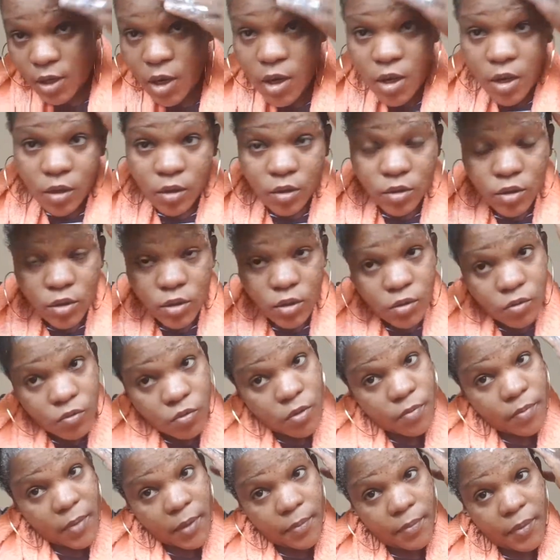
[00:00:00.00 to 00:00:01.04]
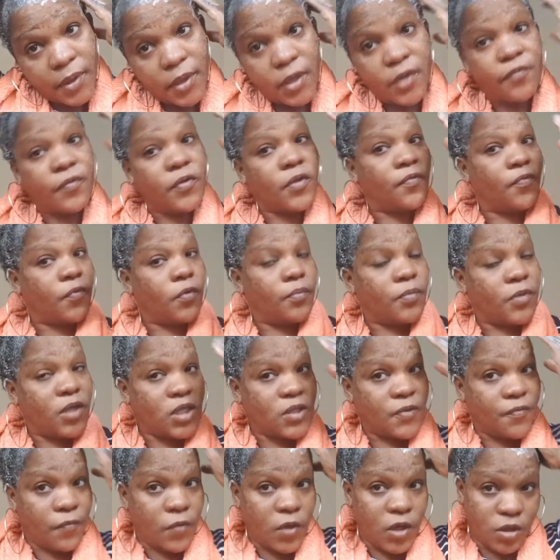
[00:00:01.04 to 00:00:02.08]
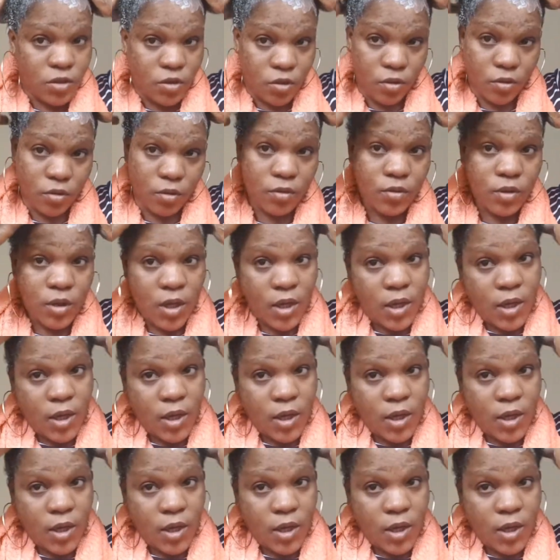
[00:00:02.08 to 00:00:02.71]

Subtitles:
because someone might benefit from this video.